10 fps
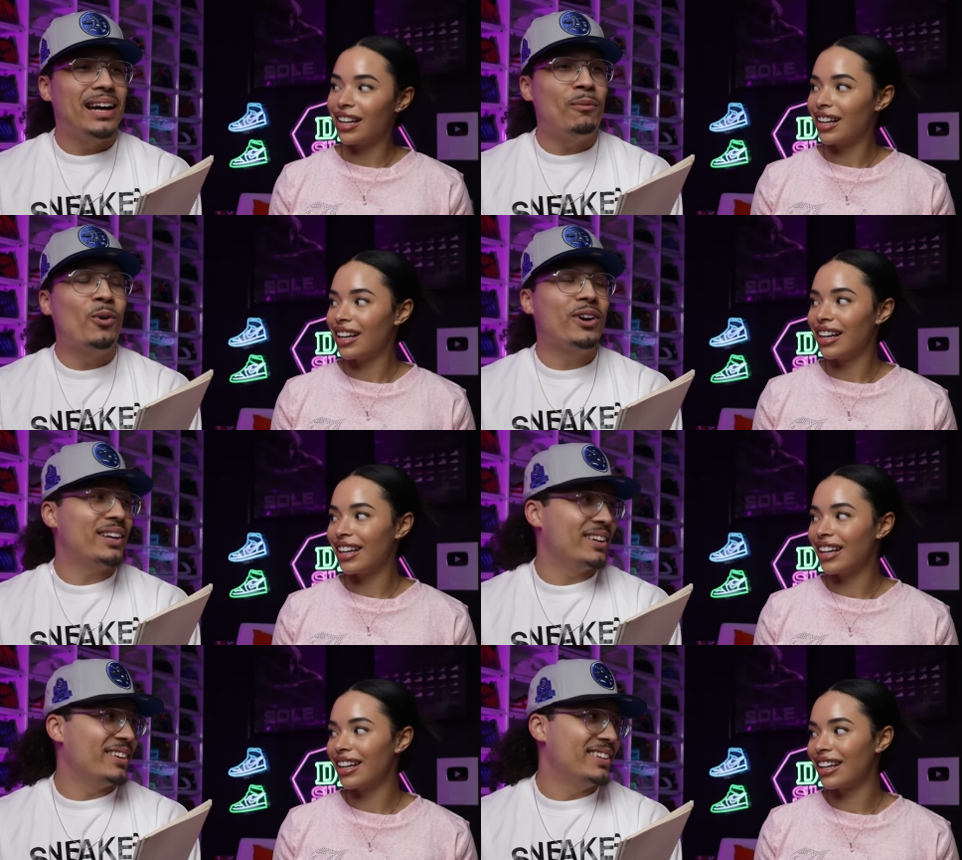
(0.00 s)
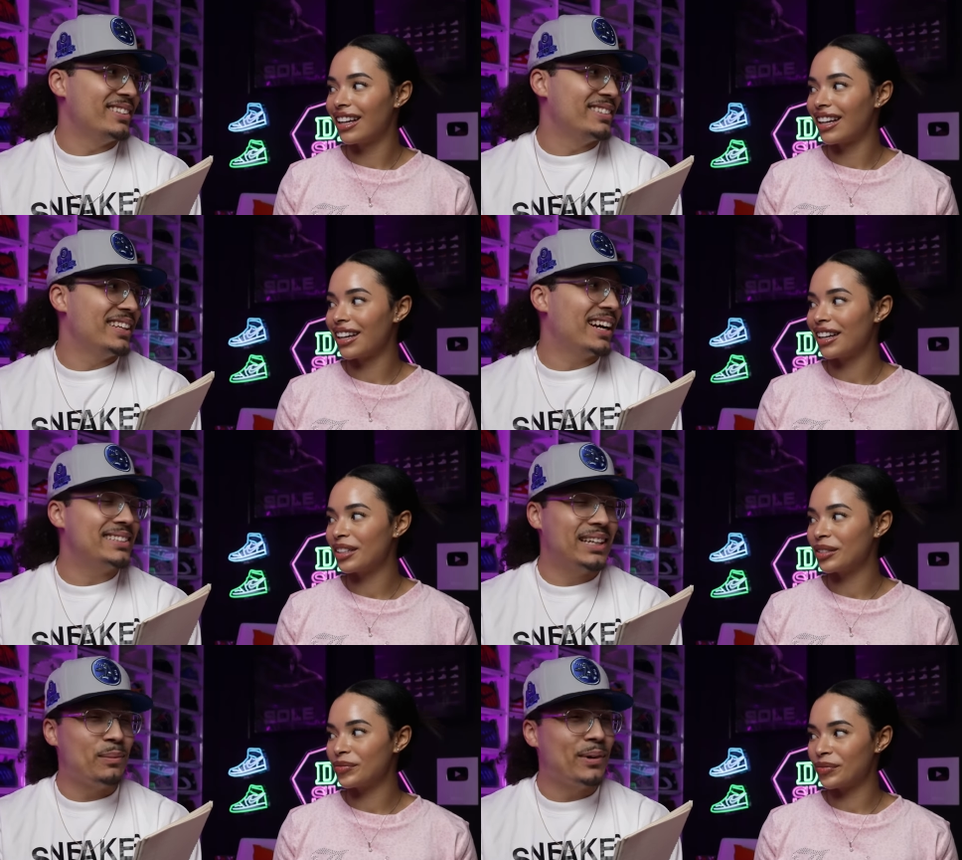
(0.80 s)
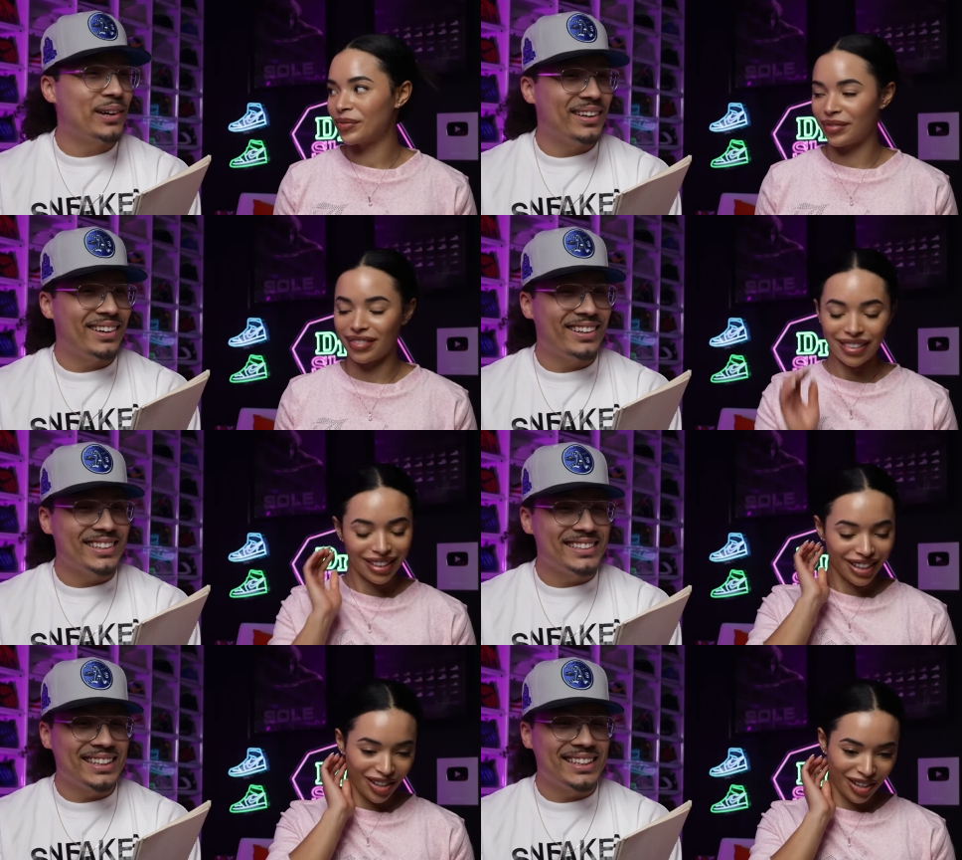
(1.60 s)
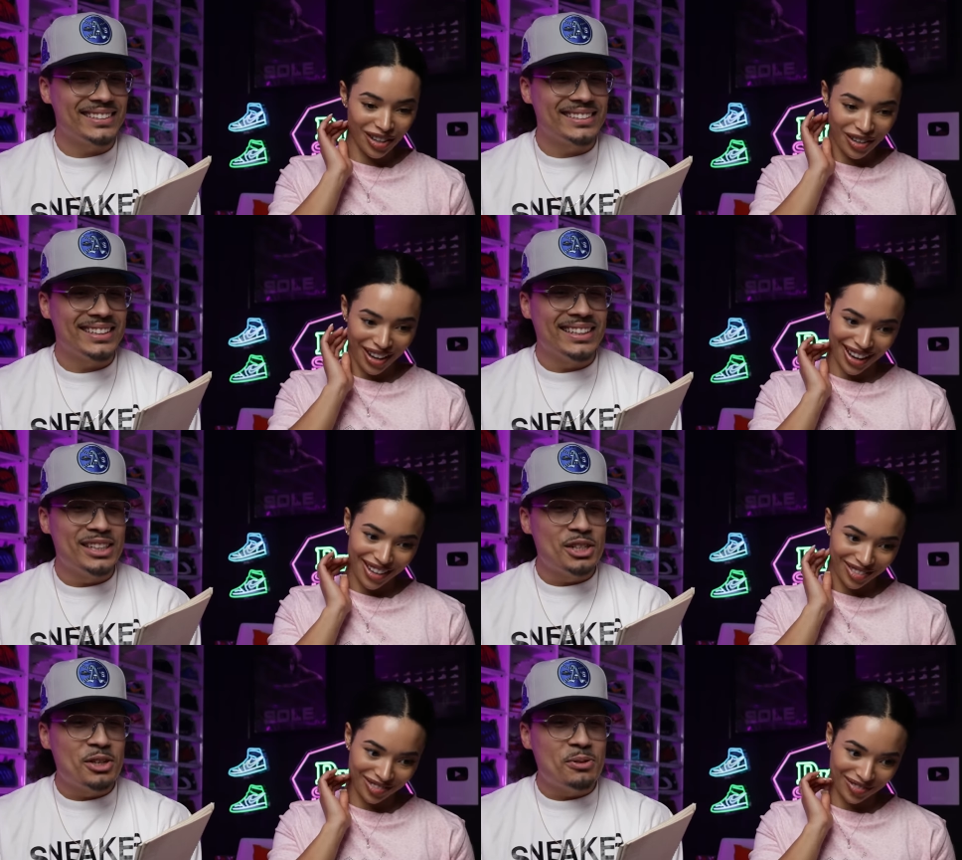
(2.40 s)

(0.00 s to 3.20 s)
Speaker 1: I'm working on. Like I said, I'm working on all these things. Okay.